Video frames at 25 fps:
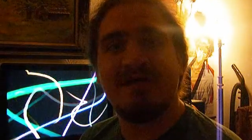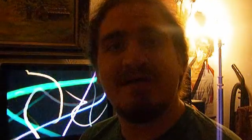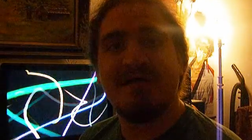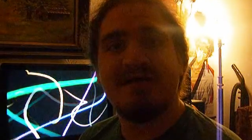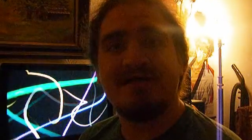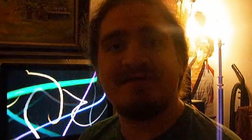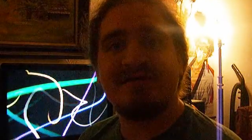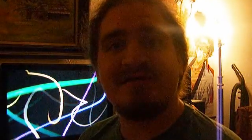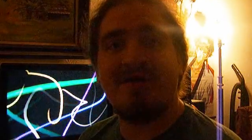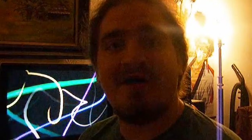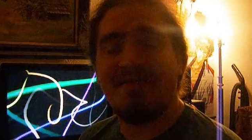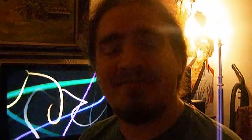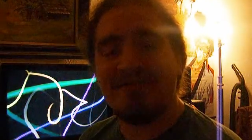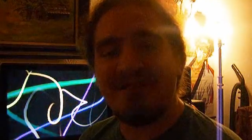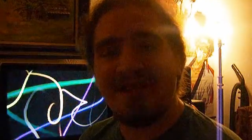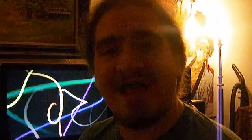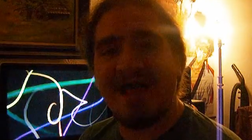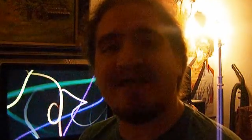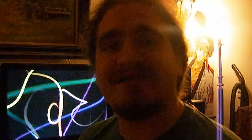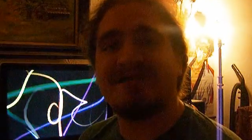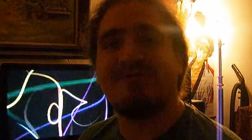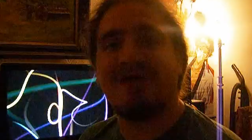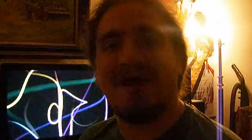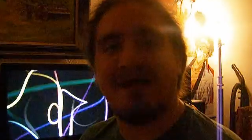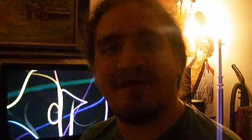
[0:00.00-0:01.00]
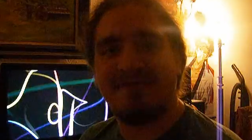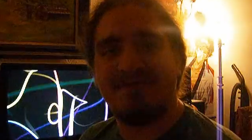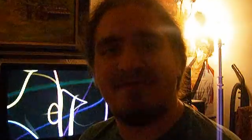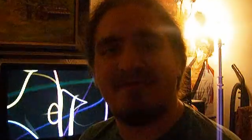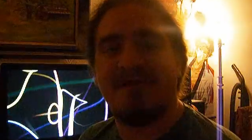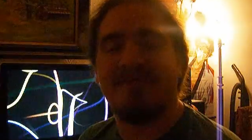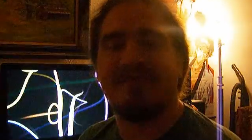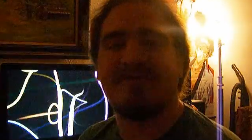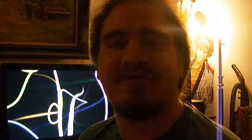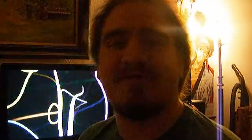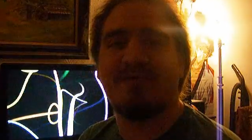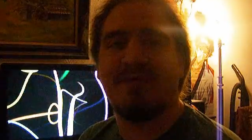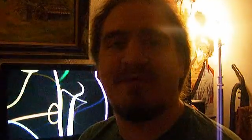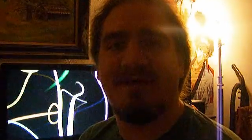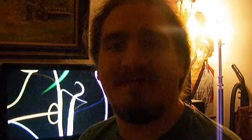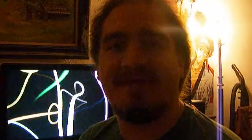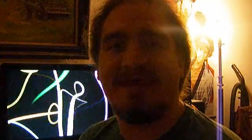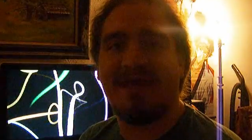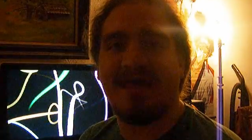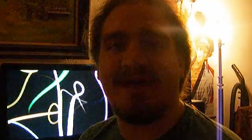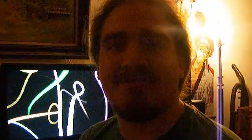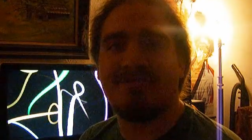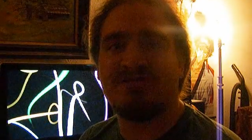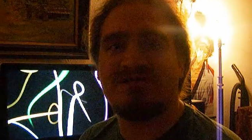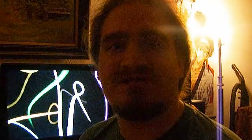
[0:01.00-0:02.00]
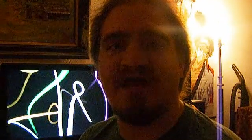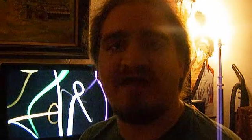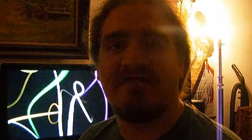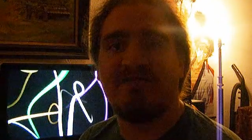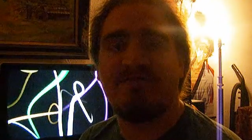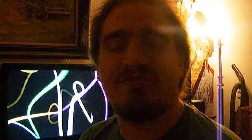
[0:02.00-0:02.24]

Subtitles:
So I'm glad you had fun with your webcam, James,